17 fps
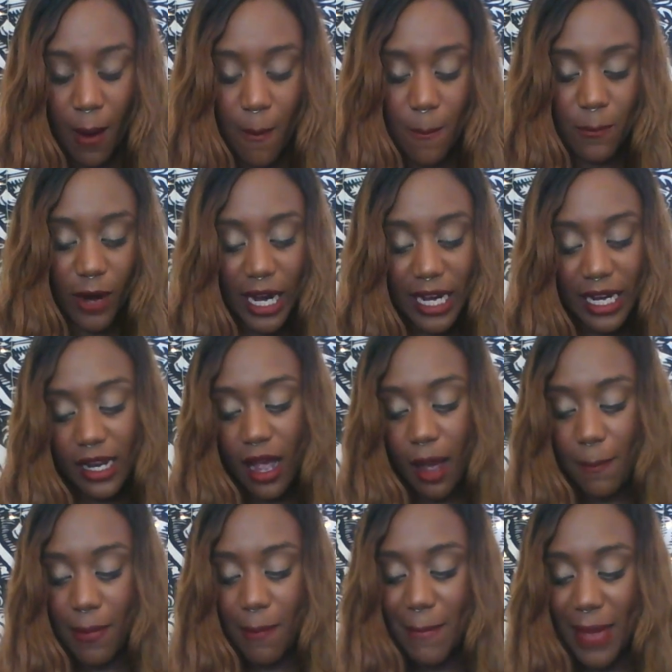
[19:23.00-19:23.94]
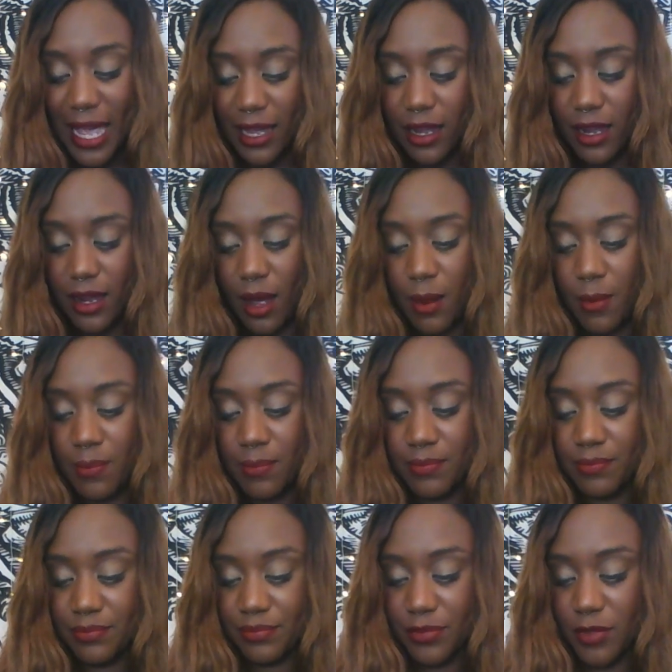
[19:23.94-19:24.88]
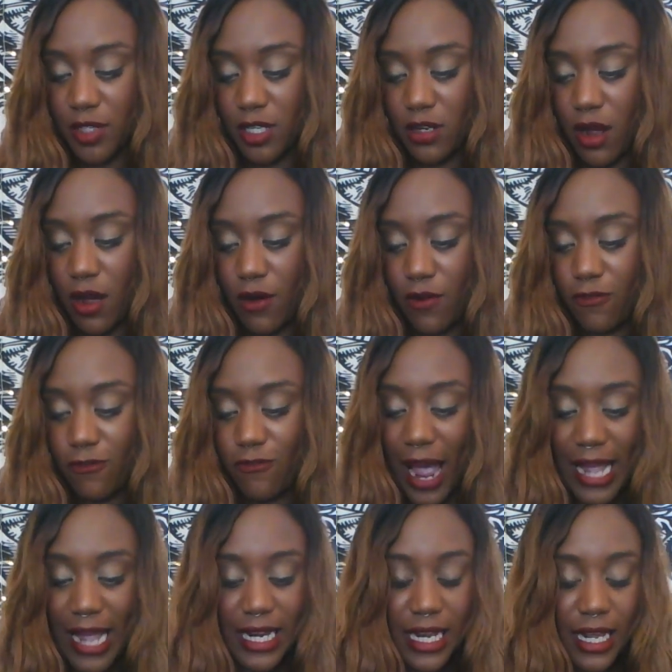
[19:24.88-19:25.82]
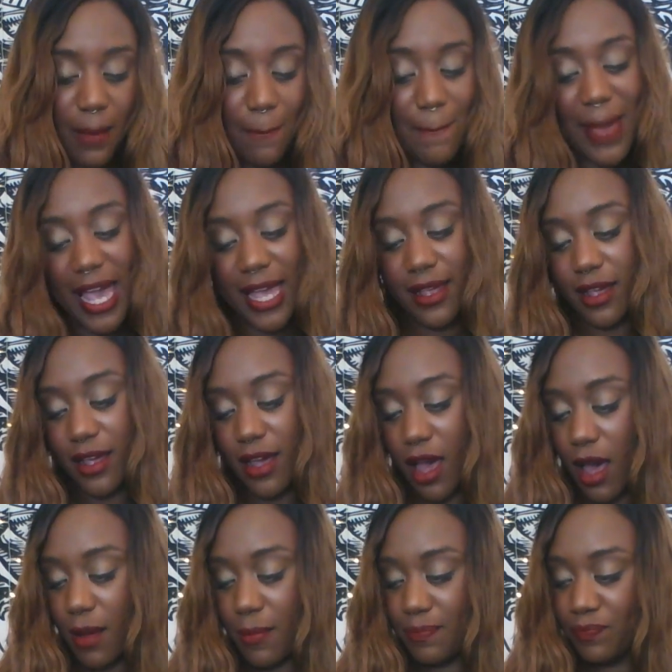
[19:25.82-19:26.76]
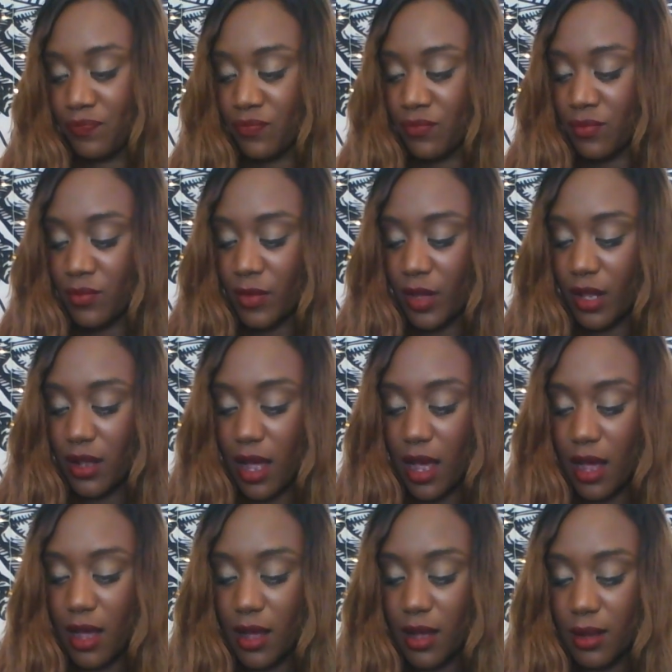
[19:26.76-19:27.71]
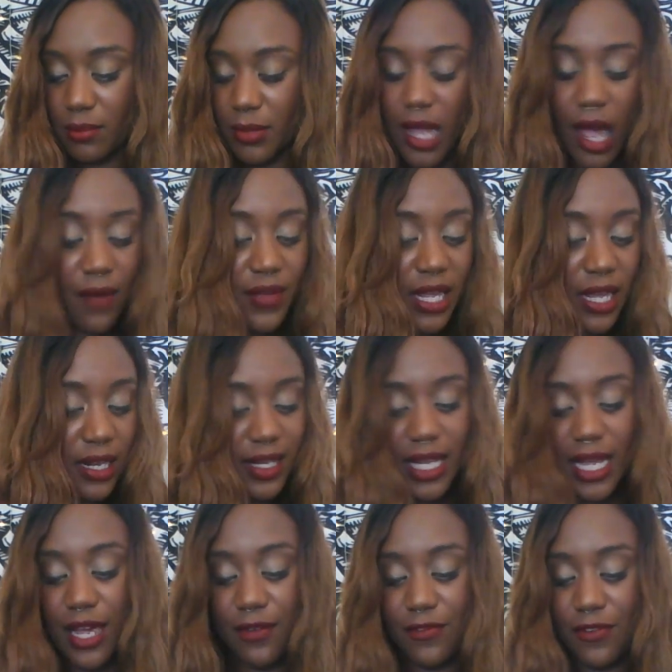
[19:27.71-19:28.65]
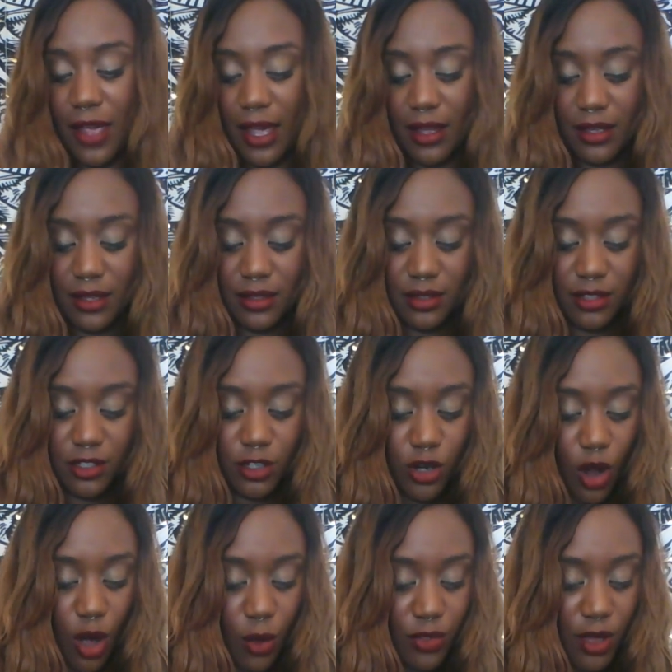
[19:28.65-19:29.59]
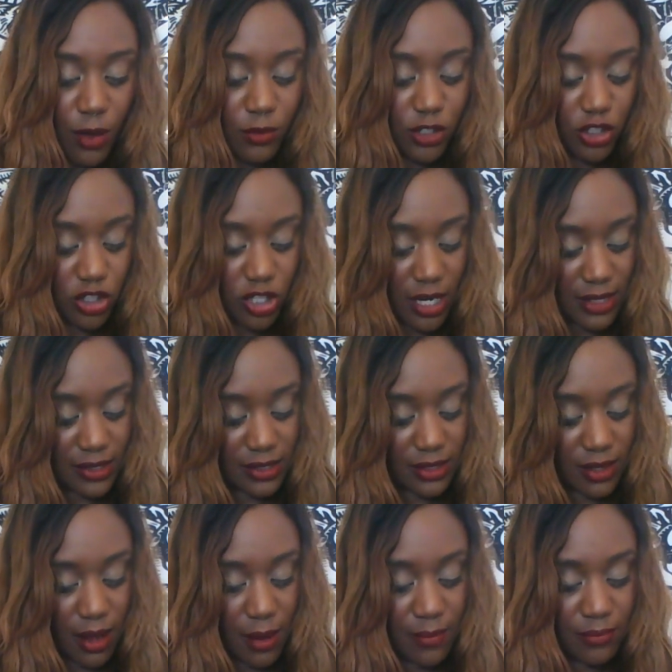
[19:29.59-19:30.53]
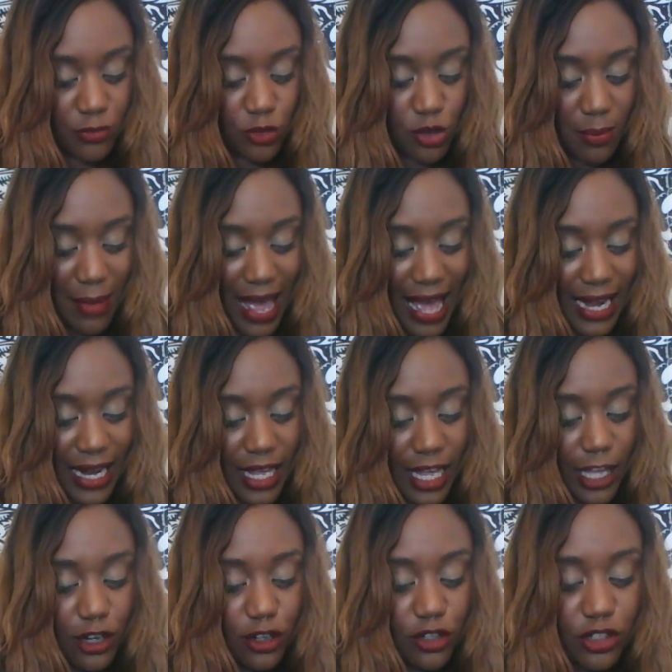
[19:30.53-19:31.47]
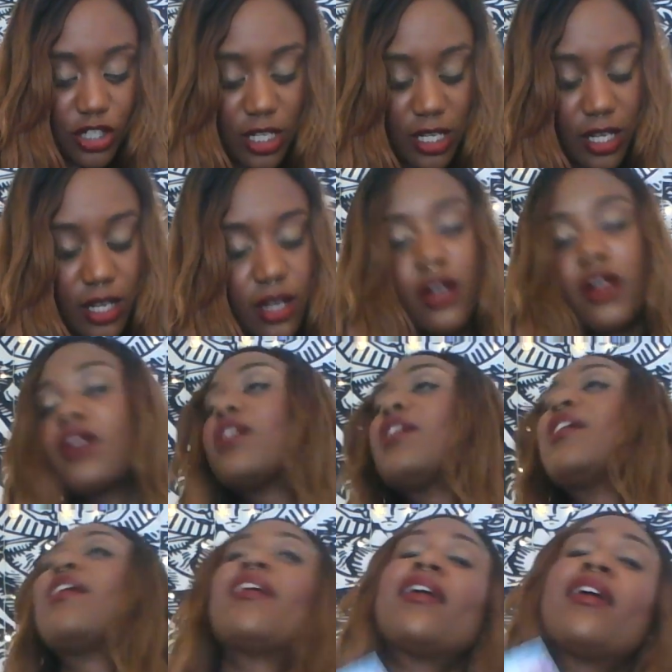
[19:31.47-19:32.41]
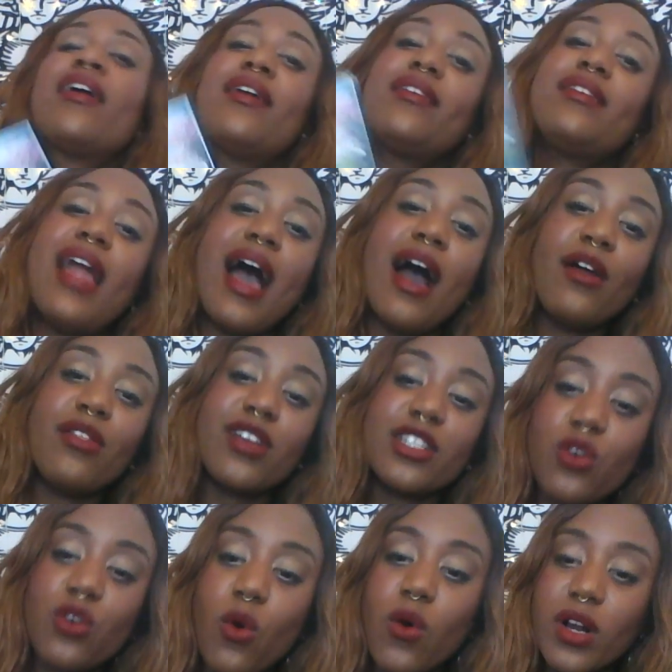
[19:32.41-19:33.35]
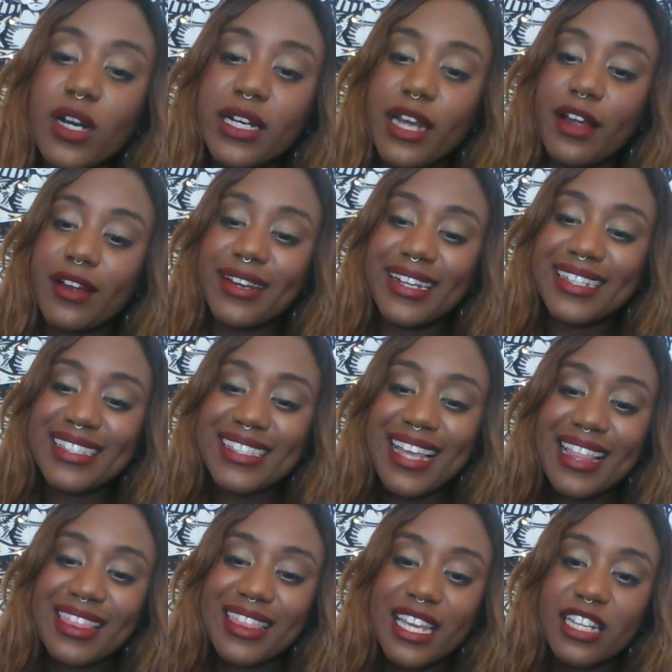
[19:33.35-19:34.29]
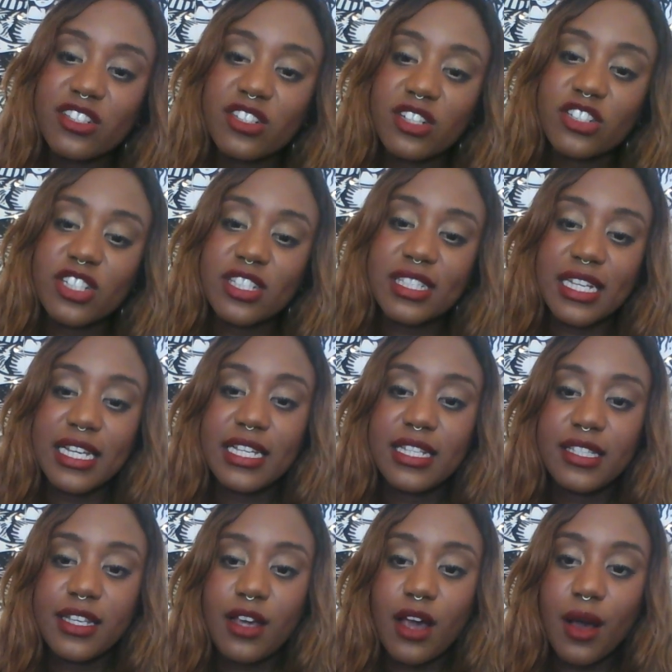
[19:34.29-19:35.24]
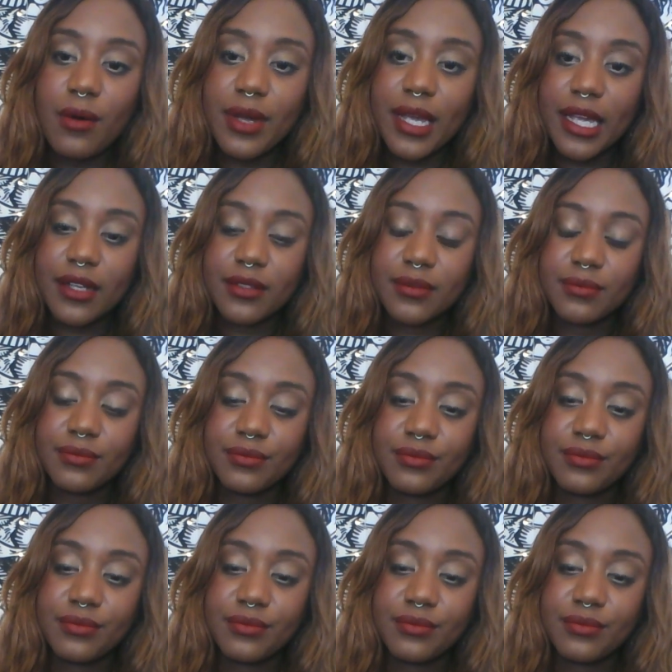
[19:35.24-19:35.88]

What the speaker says: Breaking up and making up, you know, fighting and making up, loving and leaving. You know, there was just some dramatic energy here. Now there's ordinariness and things are just easygoing.